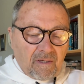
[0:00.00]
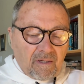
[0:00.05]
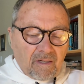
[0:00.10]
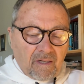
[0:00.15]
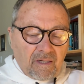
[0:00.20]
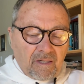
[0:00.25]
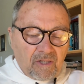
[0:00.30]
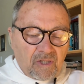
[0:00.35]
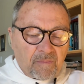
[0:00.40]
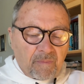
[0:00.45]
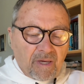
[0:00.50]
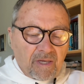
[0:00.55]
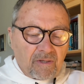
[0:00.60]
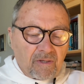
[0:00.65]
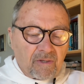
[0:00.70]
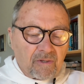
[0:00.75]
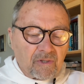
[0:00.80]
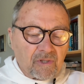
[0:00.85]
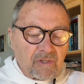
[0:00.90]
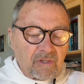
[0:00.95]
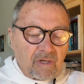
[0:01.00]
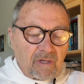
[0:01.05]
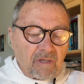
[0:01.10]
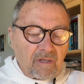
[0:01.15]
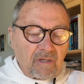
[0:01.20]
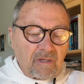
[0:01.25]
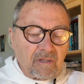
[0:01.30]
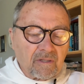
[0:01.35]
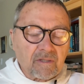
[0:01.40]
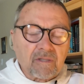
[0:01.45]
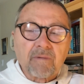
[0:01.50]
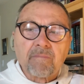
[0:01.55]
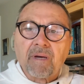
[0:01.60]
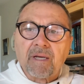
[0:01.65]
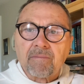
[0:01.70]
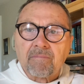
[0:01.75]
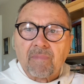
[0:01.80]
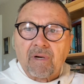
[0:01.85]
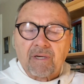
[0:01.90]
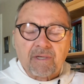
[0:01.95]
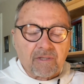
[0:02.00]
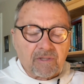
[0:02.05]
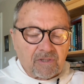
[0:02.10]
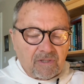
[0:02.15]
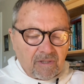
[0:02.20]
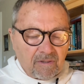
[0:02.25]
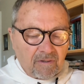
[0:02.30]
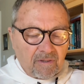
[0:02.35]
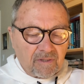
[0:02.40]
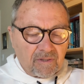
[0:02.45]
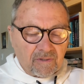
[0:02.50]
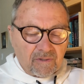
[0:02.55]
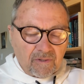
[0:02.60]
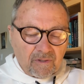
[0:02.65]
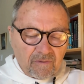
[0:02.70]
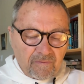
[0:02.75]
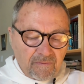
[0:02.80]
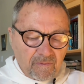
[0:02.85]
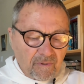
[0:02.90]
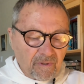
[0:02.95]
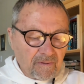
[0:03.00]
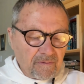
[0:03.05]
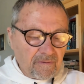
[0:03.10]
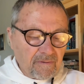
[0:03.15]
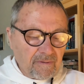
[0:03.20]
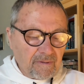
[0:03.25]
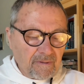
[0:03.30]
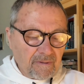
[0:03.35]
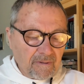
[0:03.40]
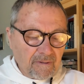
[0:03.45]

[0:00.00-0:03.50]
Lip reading: And he spent years studying in Tibetan monasteries and so forth.